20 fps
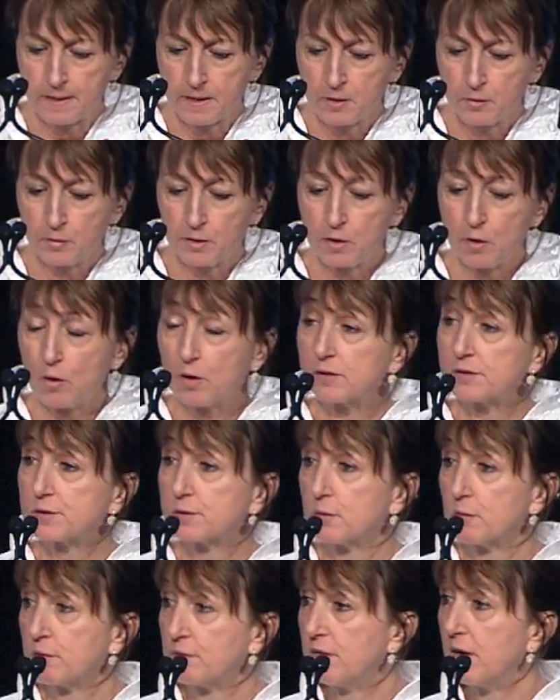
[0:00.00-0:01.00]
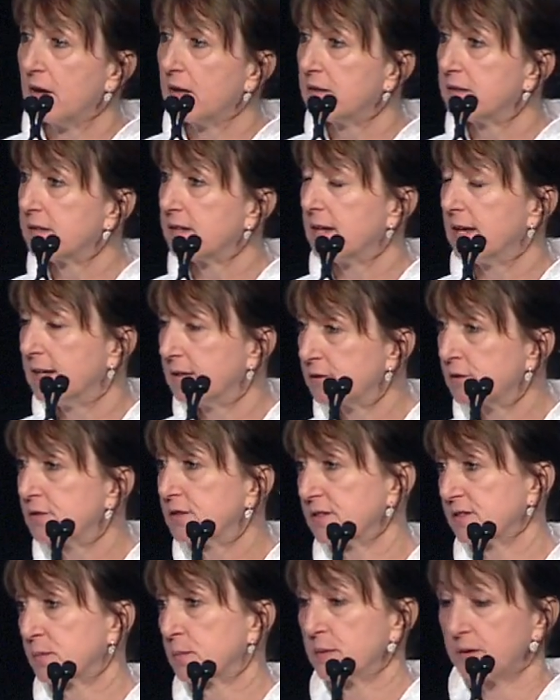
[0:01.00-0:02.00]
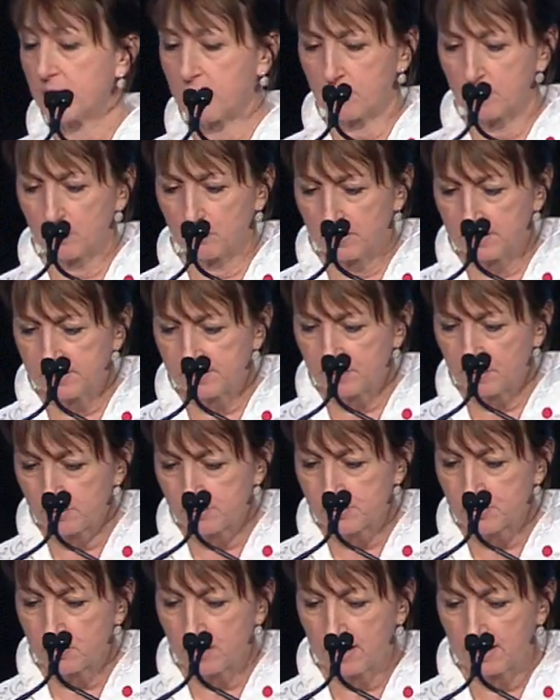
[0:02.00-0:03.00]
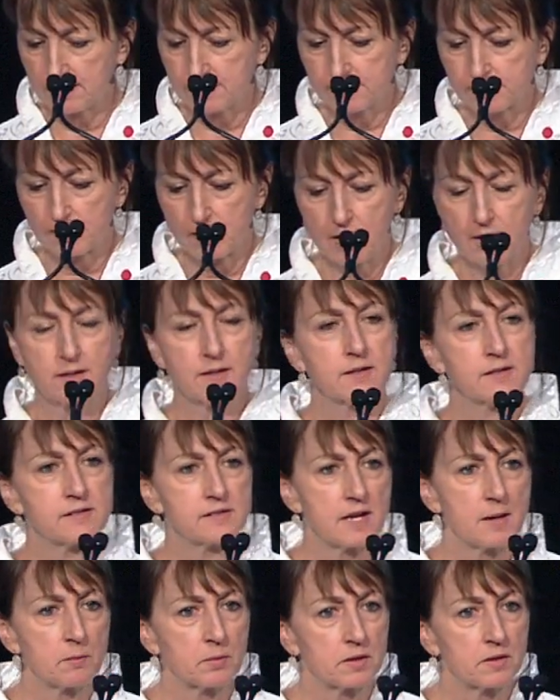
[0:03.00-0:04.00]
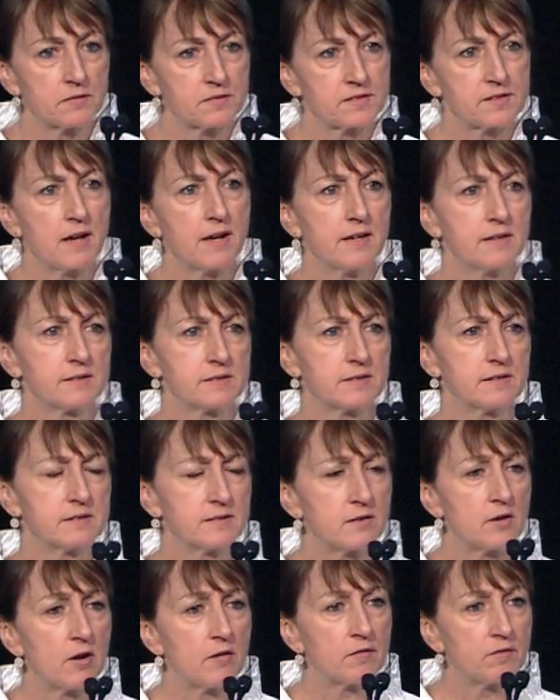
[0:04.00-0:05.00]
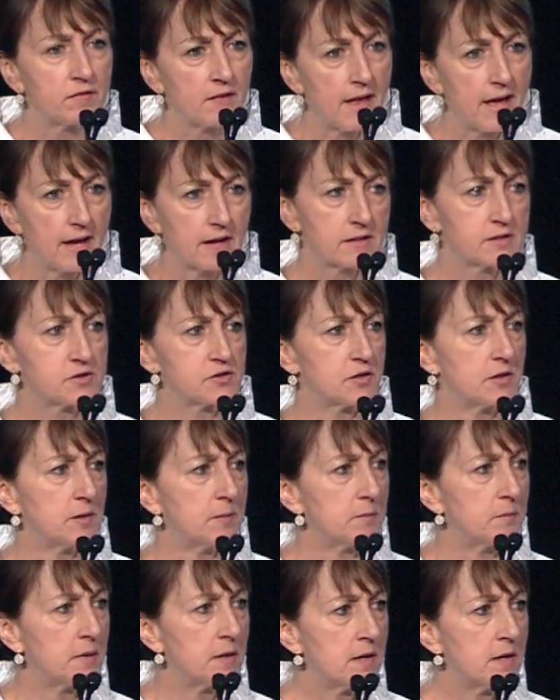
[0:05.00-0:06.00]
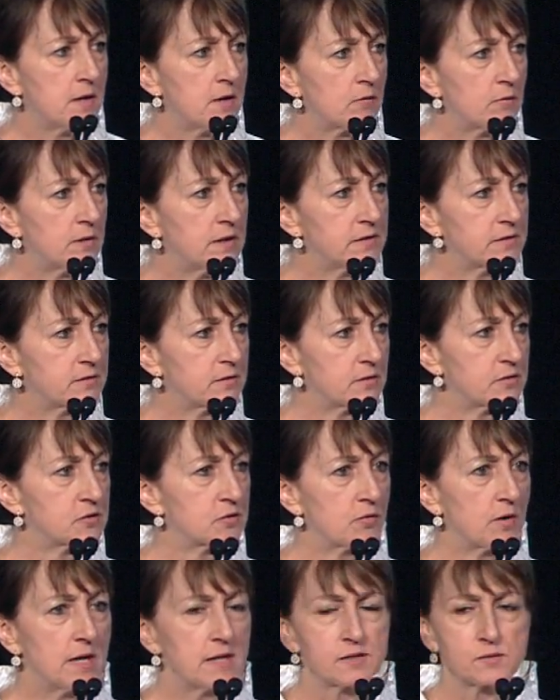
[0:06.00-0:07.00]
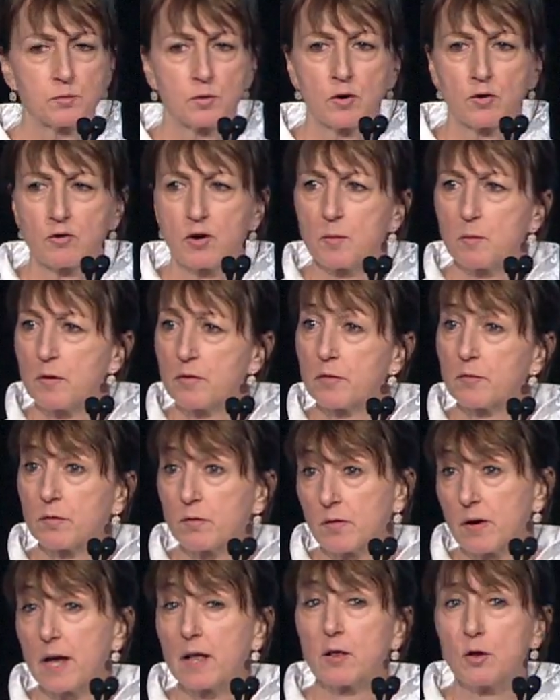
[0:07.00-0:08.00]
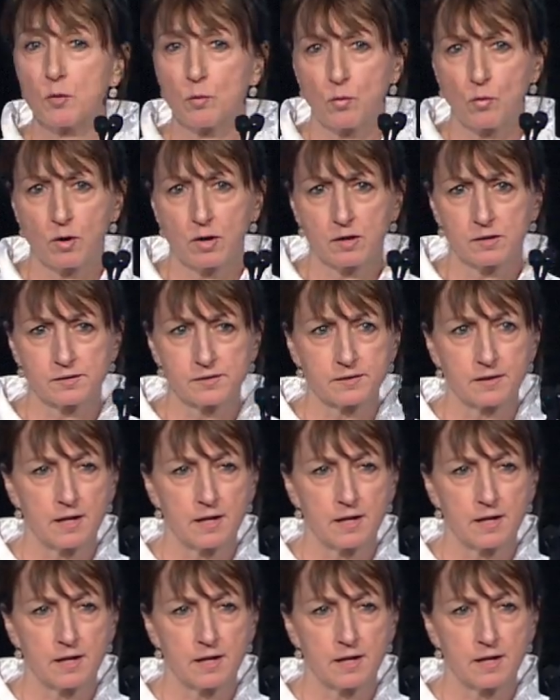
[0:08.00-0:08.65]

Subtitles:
We also fund interdisciplinary research grants on contemplative sciences, and our flagship research grants program are the Varela Awards.